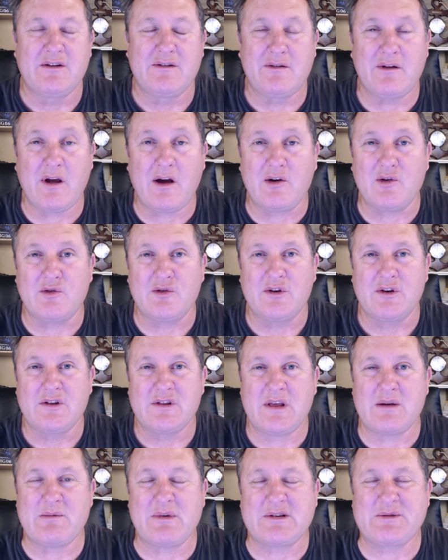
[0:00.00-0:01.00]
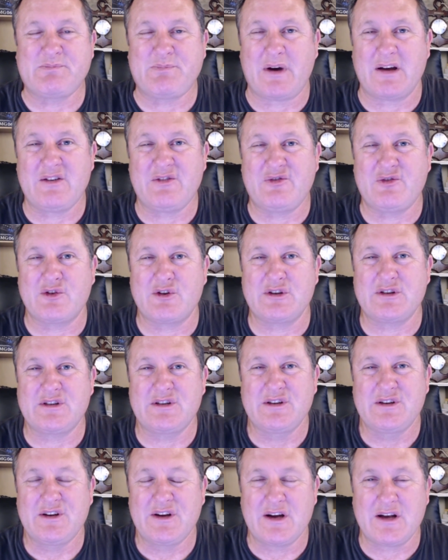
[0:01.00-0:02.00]
No, they must pay for it
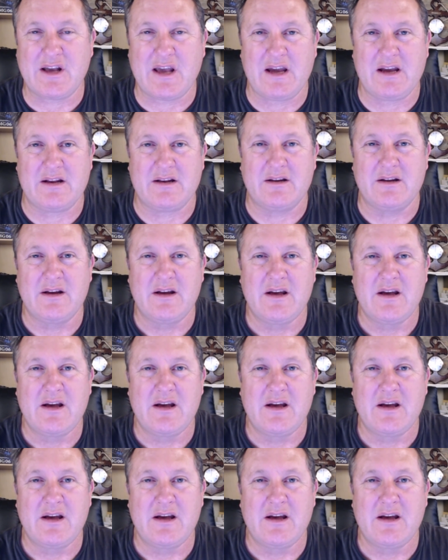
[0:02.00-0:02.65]
again.